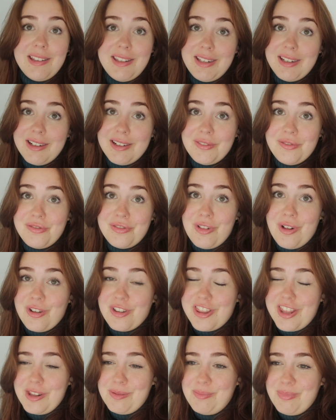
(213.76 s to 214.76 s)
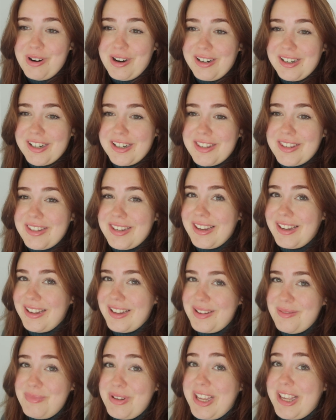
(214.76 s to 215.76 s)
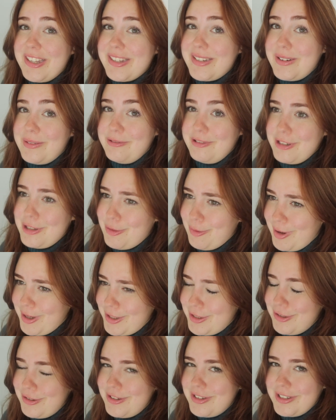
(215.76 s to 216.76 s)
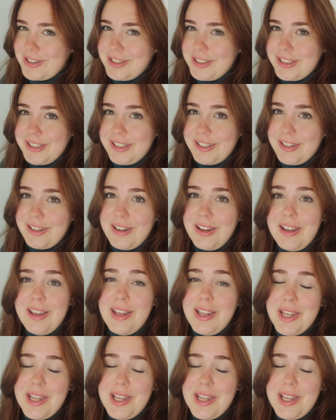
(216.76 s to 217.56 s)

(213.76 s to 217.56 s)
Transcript: I didn't vlog that part because I was way too tired.